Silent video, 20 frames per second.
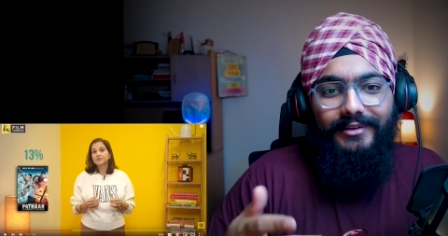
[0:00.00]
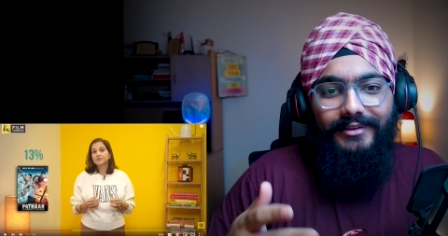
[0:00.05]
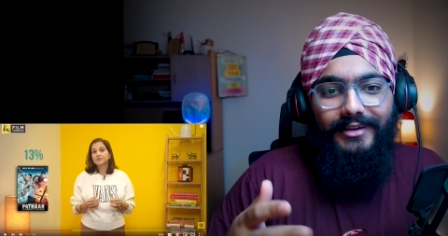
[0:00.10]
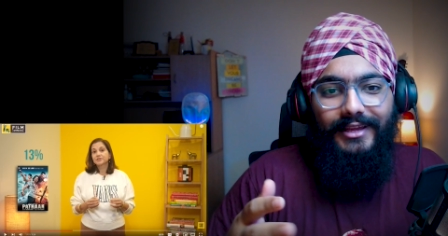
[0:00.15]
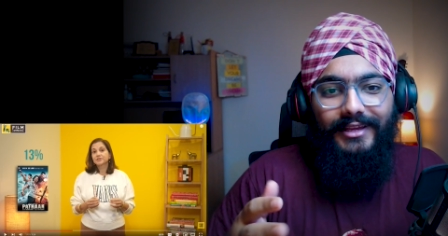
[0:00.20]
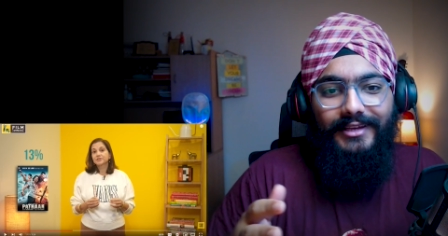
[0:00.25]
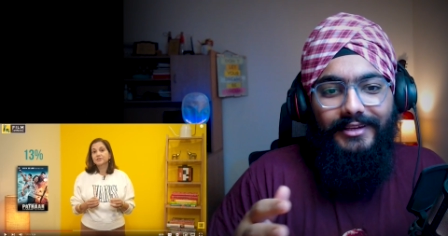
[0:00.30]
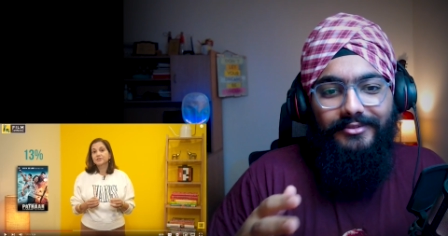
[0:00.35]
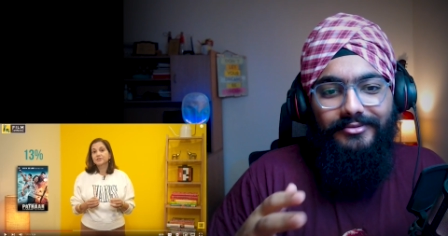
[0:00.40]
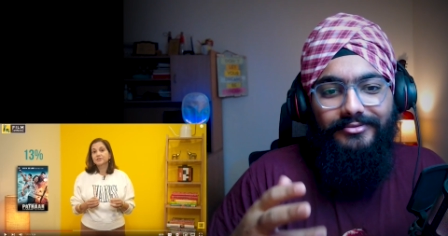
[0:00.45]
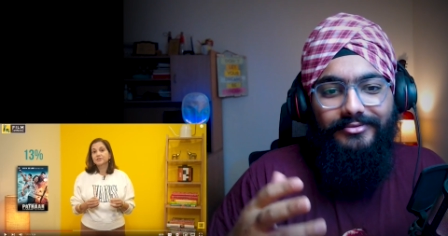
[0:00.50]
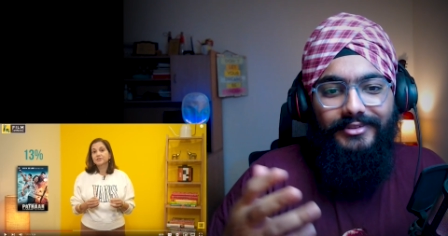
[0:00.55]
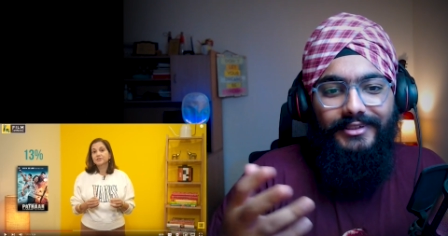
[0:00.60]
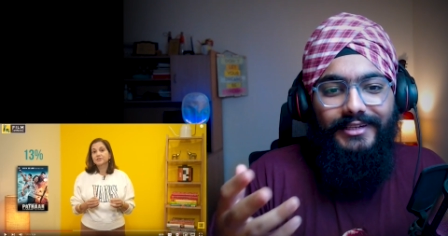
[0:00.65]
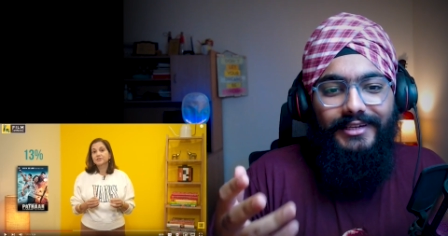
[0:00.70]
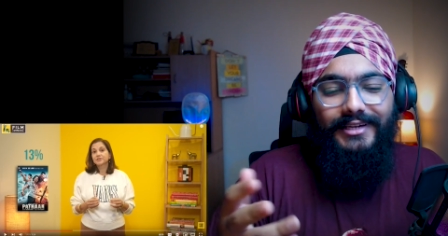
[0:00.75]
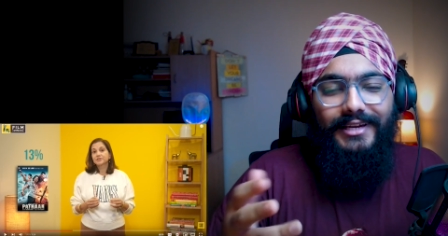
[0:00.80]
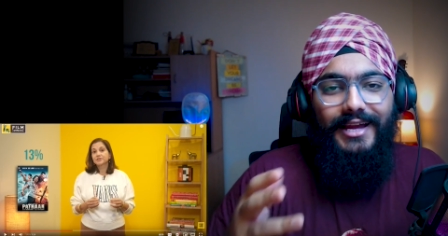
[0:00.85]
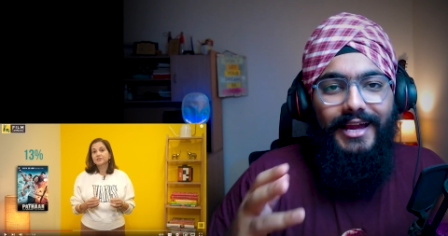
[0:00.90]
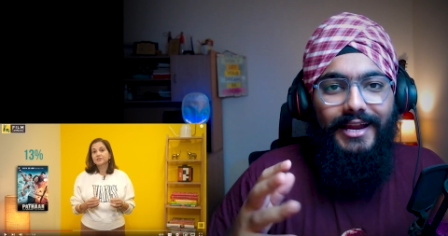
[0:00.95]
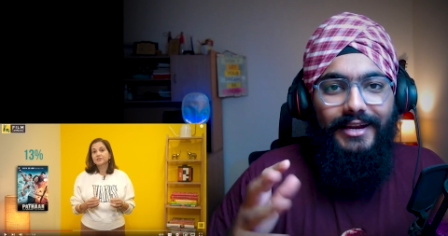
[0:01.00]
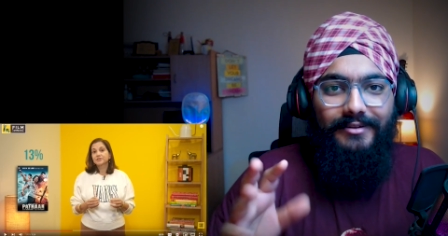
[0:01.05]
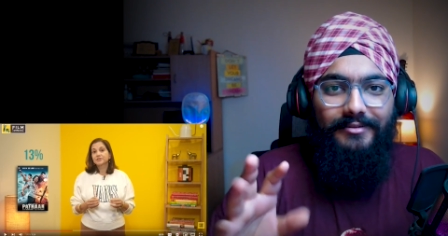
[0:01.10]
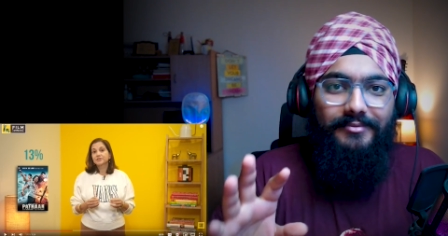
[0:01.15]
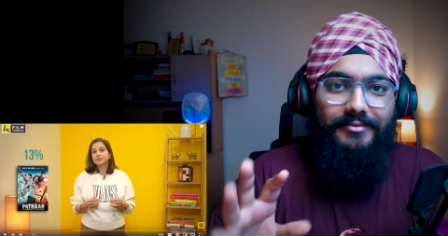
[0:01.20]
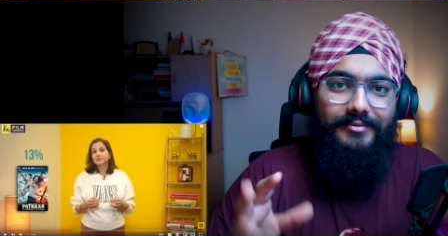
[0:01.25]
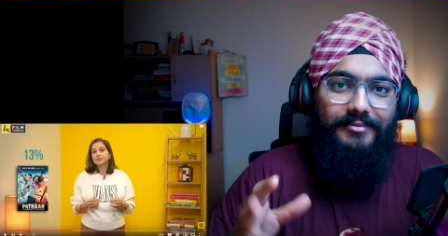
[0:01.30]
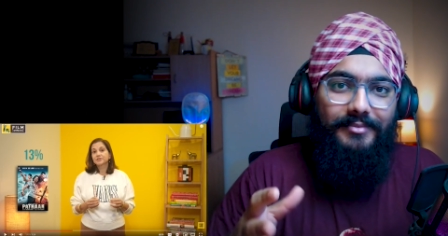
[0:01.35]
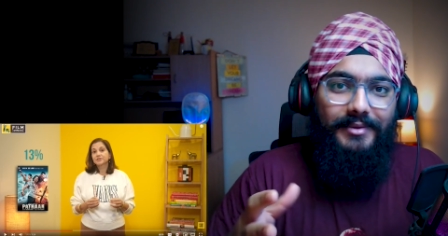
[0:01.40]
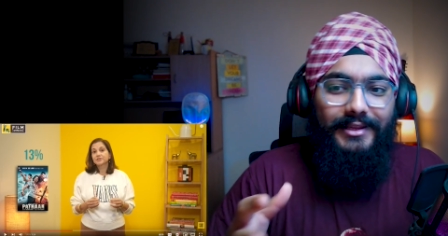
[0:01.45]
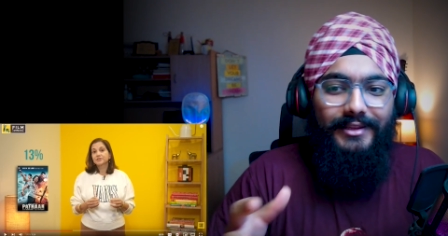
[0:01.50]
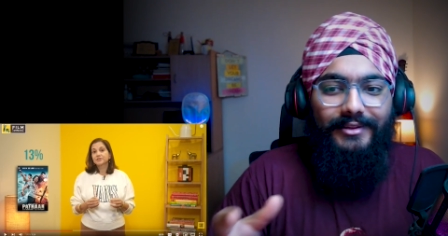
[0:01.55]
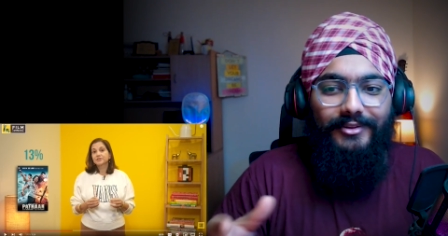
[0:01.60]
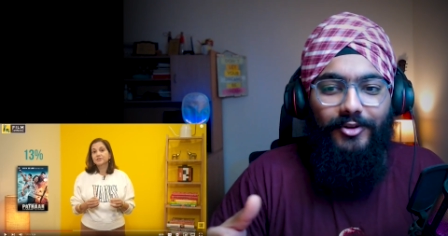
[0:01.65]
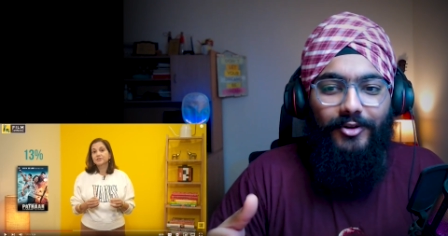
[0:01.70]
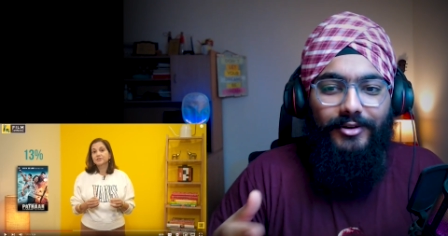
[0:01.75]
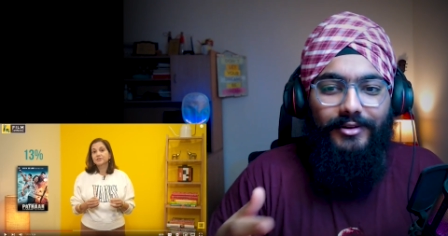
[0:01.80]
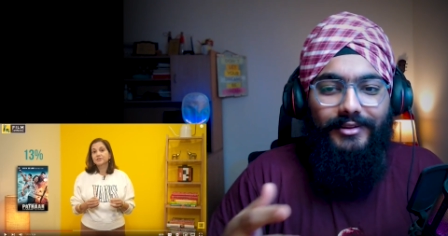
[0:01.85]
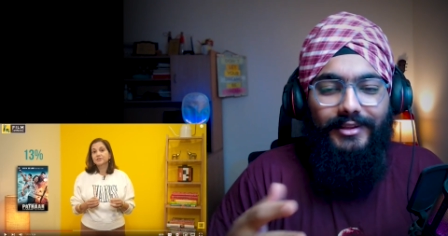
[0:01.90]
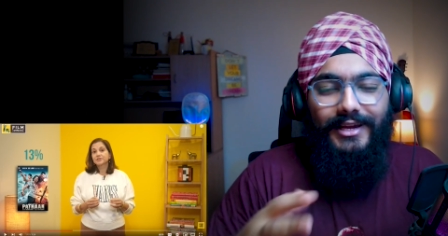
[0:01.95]
Like if it had been
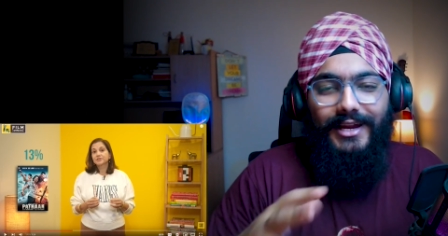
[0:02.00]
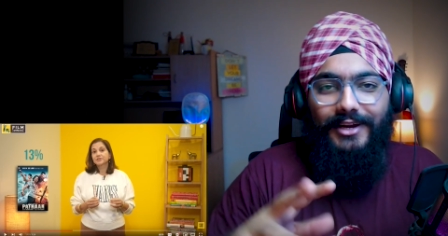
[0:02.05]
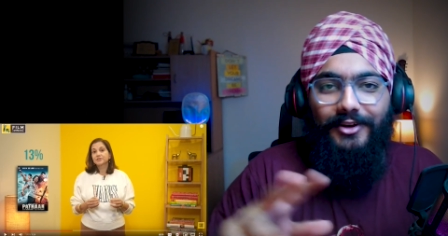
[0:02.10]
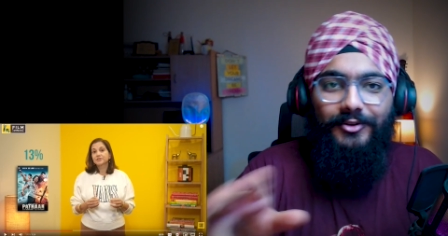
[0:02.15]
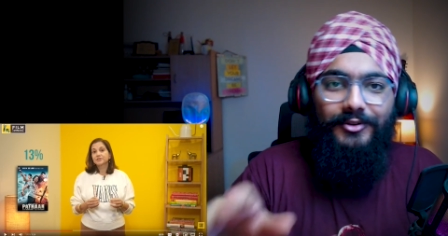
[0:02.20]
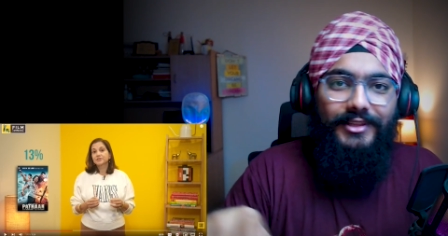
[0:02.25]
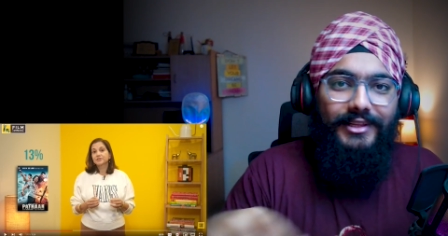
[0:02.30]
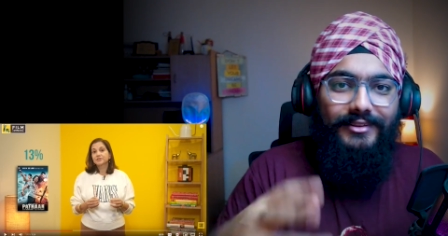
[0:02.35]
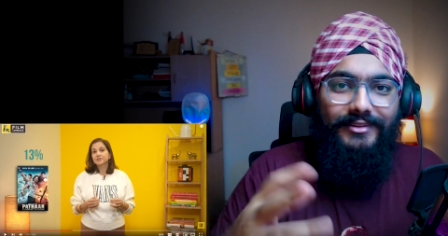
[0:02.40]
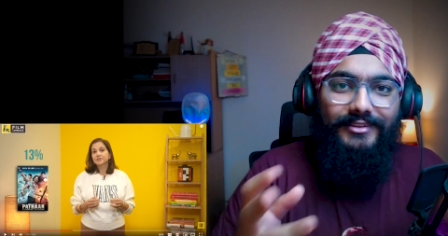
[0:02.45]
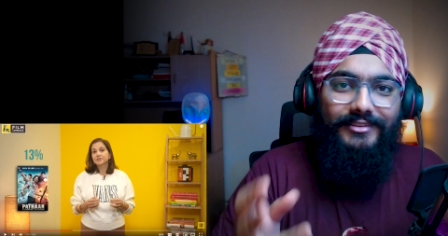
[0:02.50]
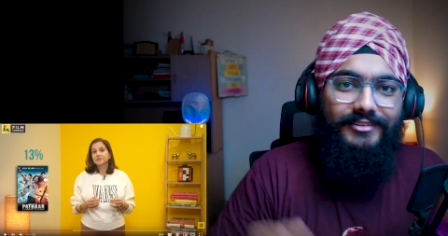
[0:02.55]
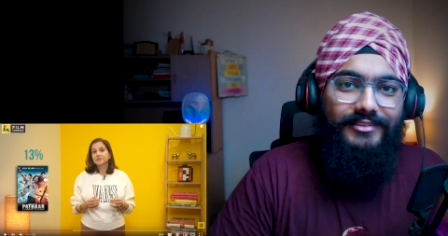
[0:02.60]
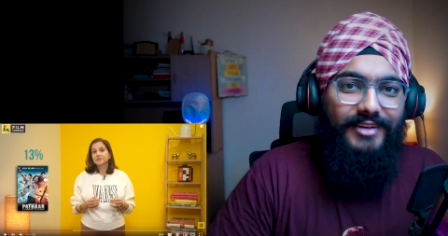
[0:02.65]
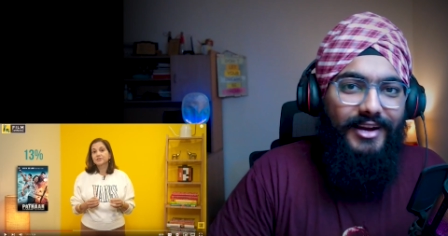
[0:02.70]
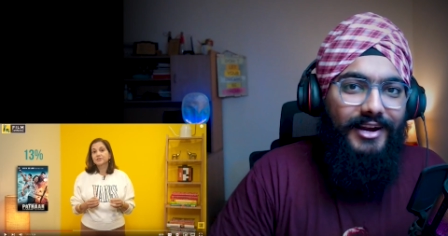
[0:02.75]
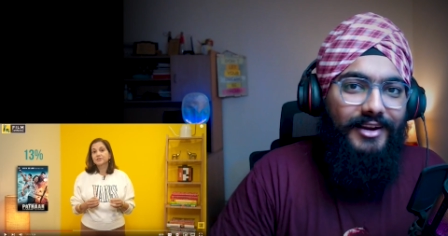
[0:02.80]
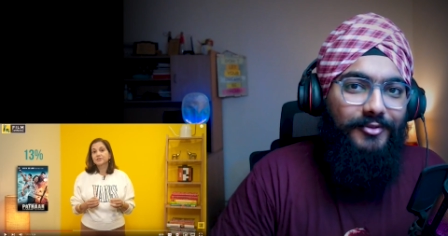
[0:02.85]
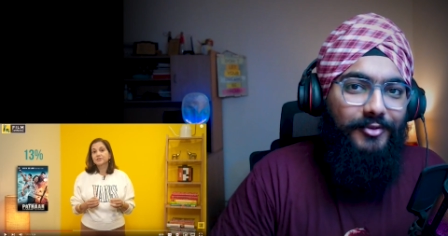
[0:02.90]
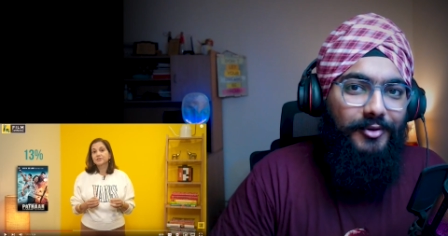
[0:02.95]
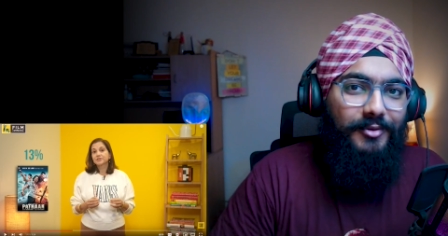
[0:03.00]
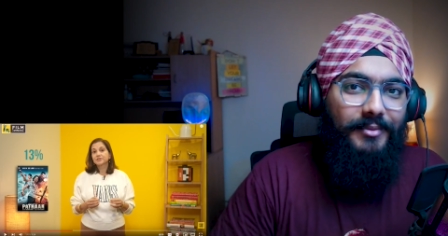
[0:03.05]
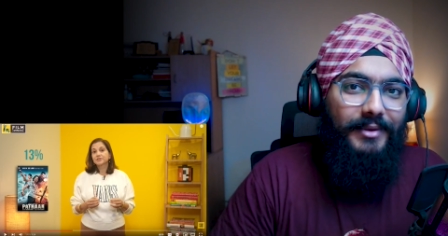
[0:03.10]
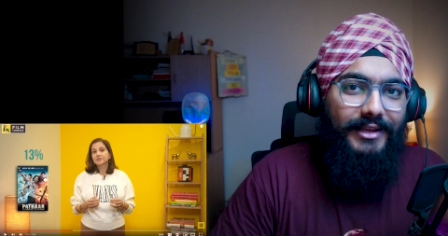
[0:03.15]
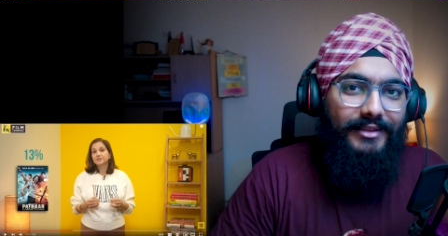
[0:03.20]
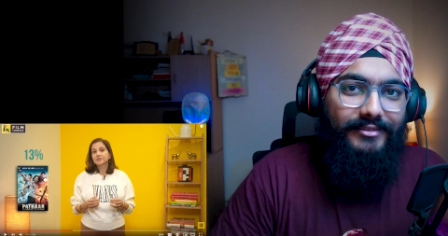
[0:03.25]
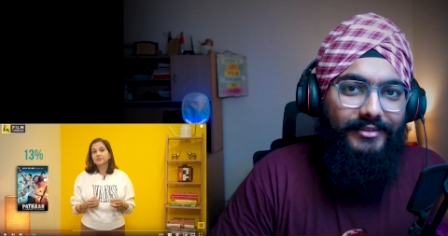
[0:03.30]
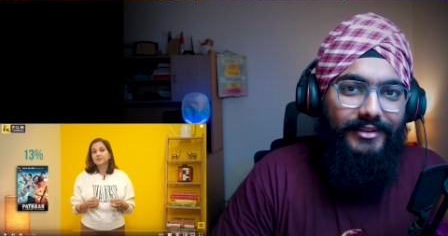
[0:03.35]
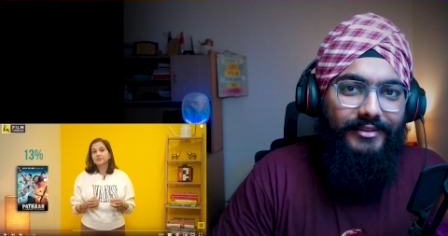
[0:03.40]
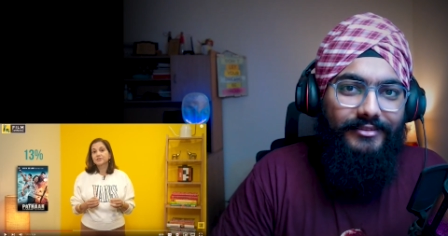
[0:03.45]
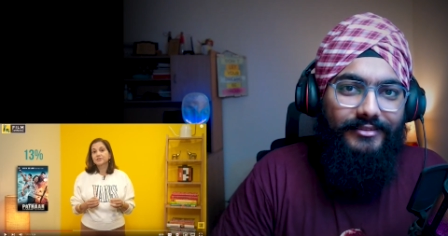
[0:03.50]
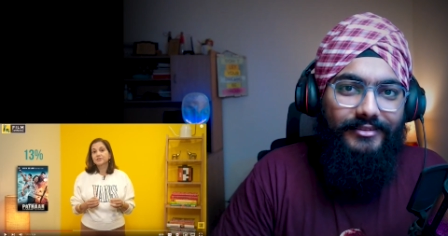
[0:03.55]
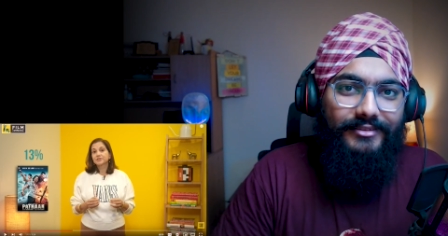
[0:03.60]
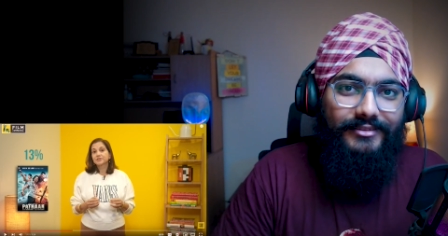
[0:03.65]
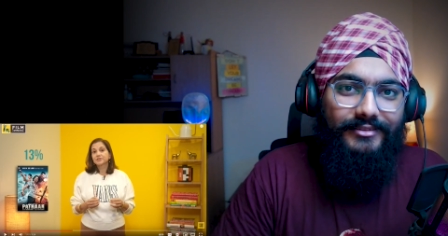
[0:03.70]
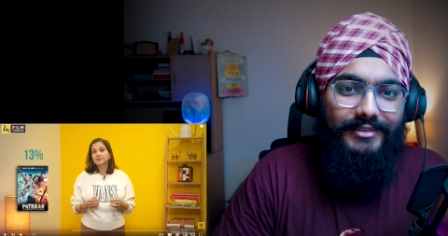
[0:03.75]
not there, I don't think this chart would make sense.